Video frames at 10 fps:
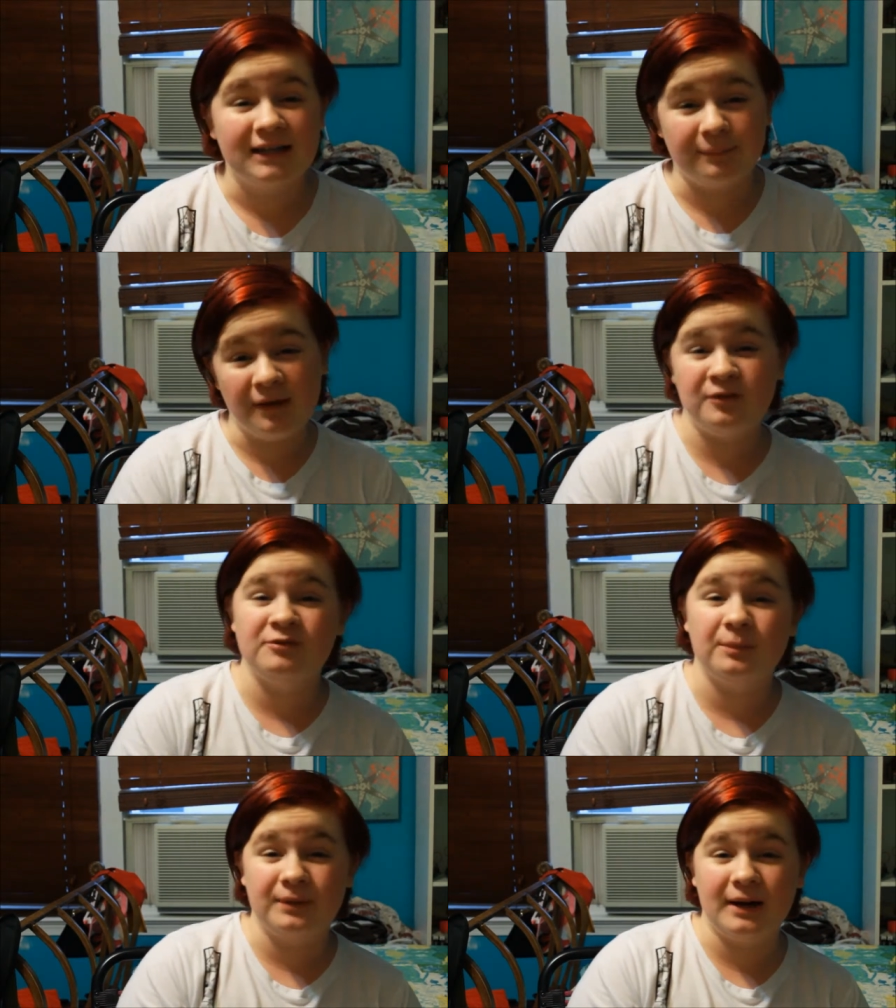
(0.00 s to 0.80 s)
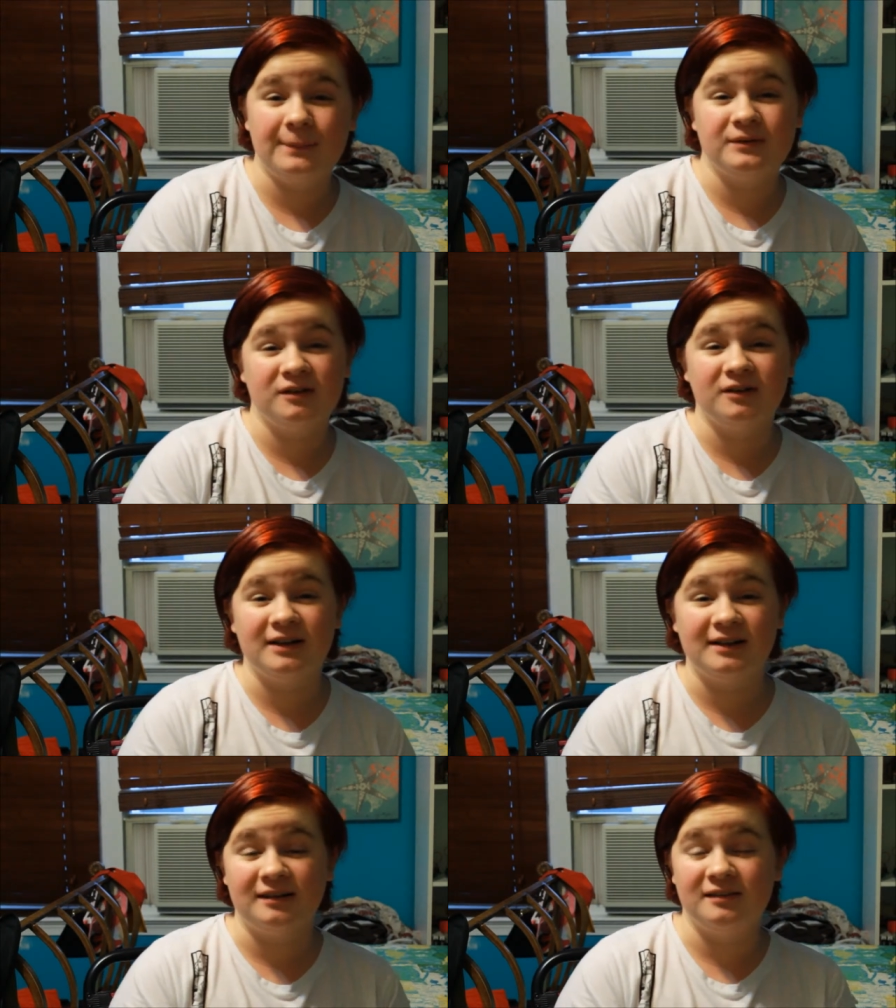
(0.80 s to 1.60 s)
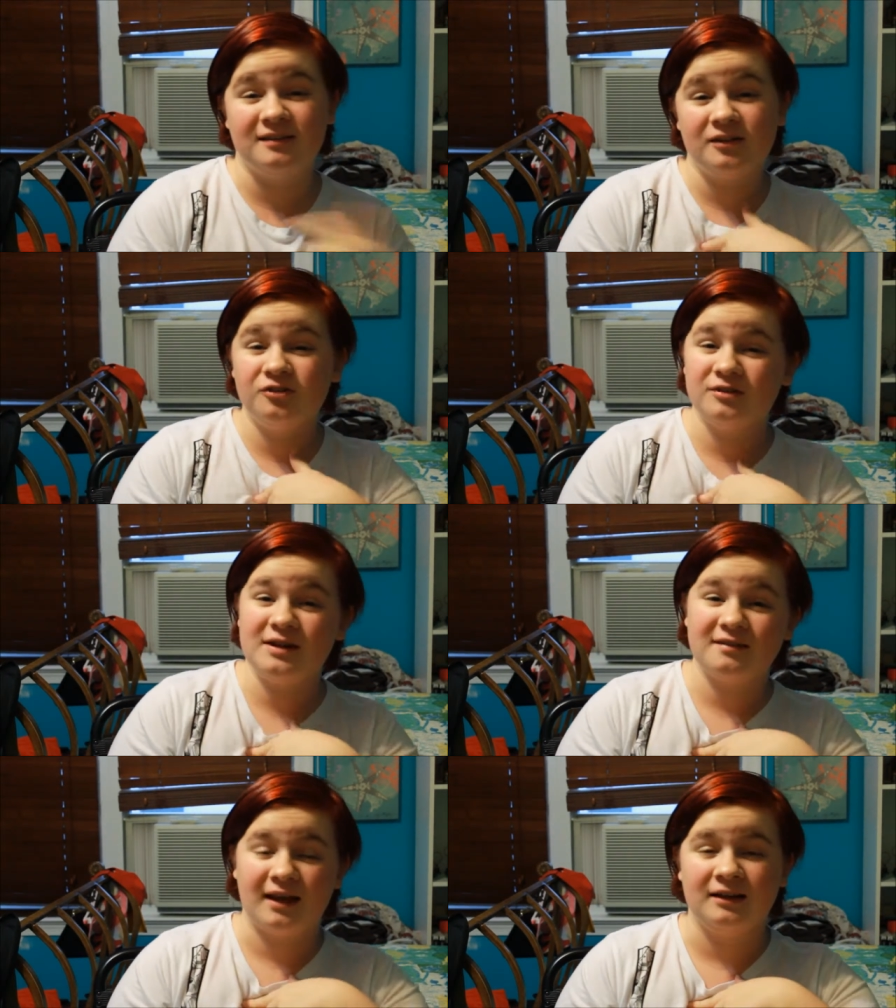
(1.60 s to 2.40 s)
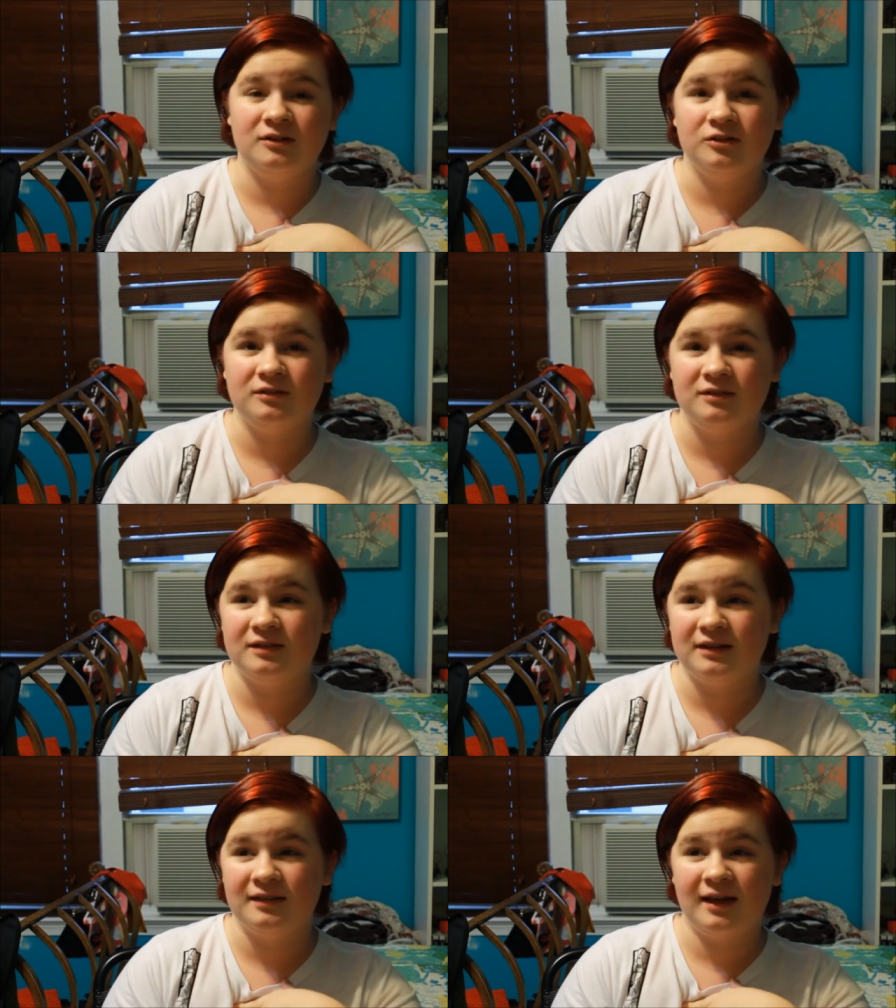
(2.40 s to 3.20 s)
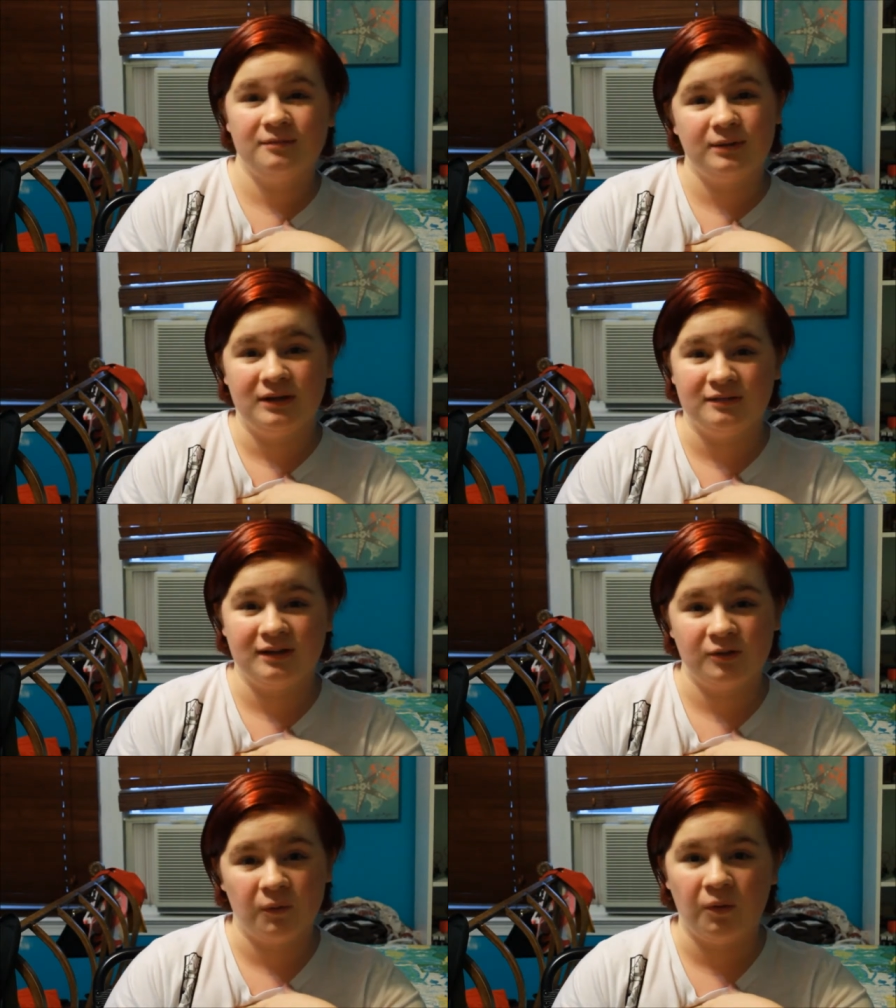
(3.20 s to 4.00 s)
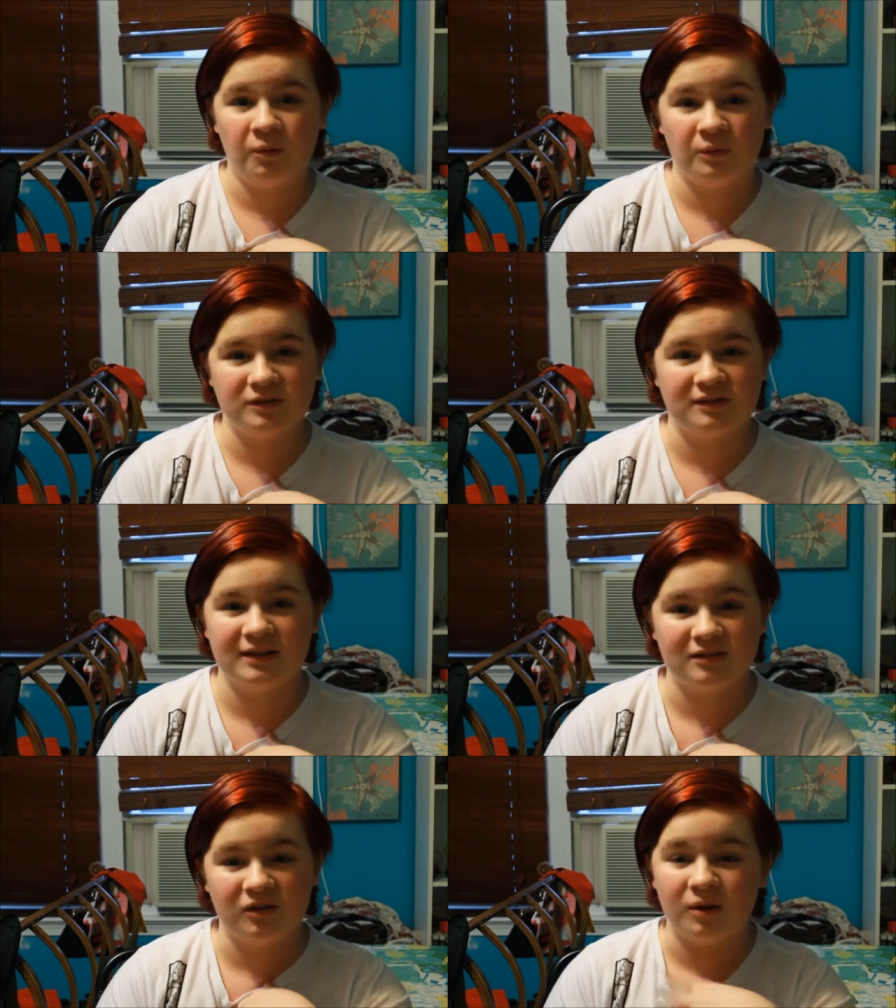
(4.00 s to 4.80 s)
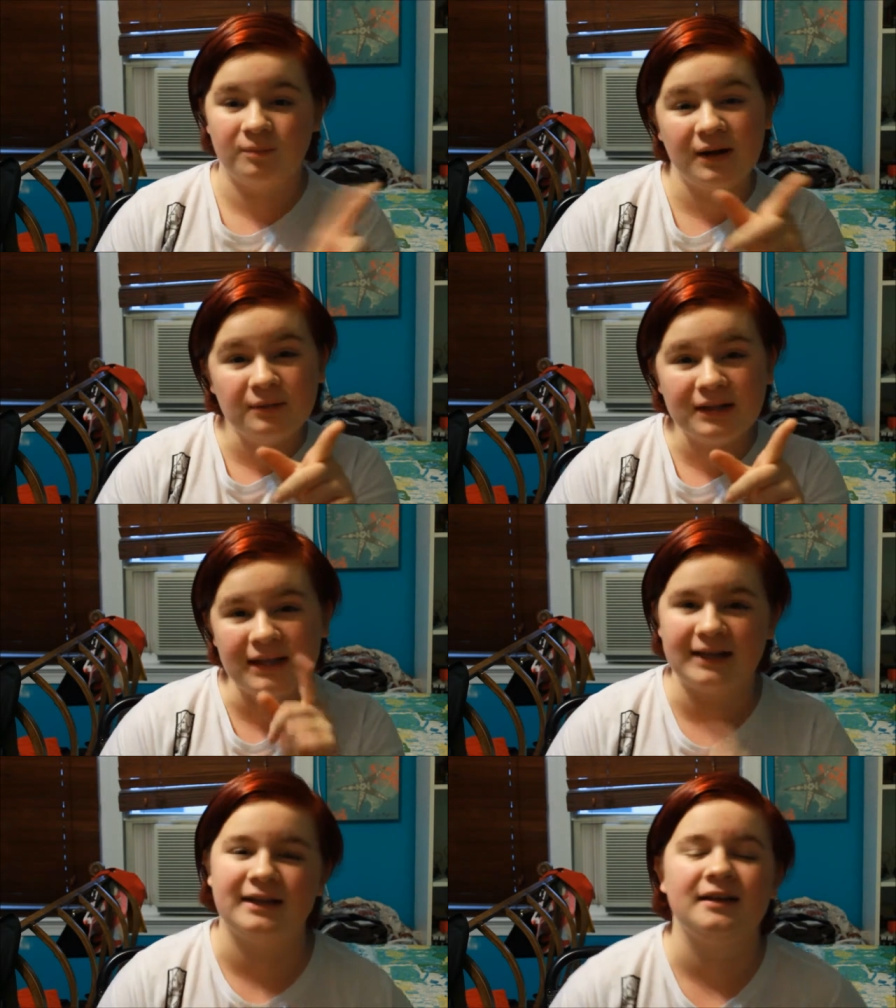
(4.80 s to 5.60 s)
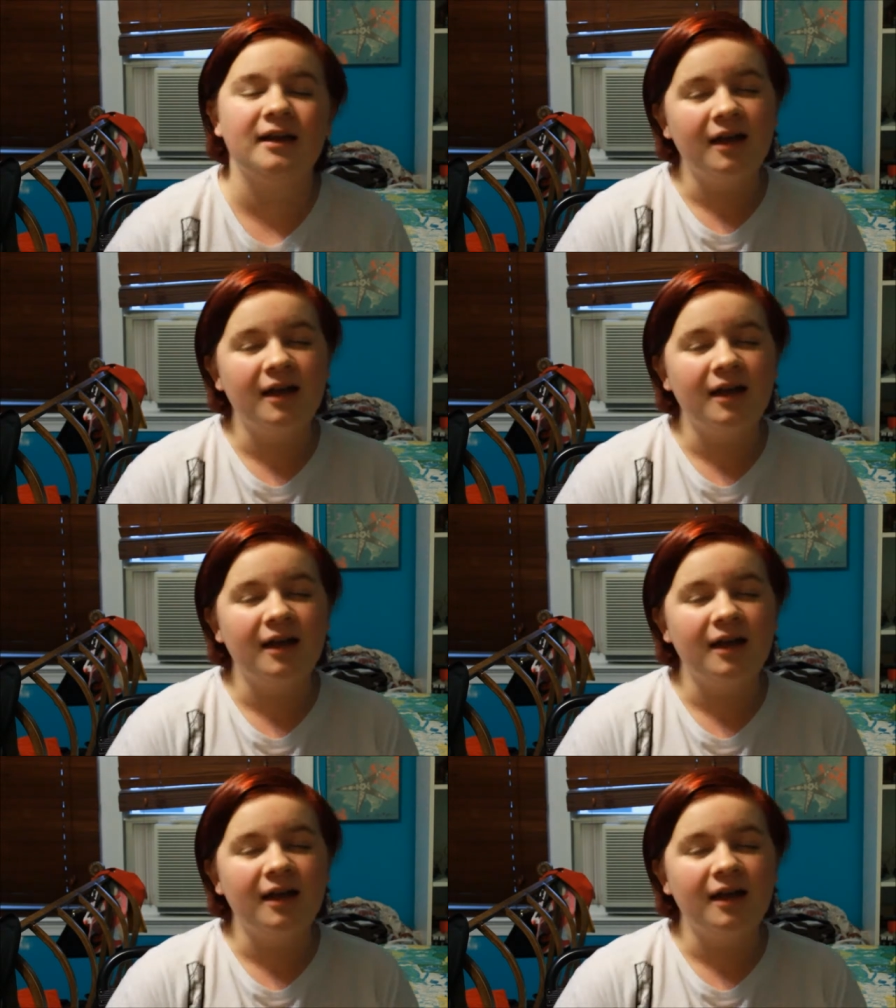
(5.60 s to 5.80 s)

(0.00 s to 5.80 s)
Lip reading: Like, my favorite pop song is Centuries. I couldn't sing that because I don't know the words of that song, but I really like it.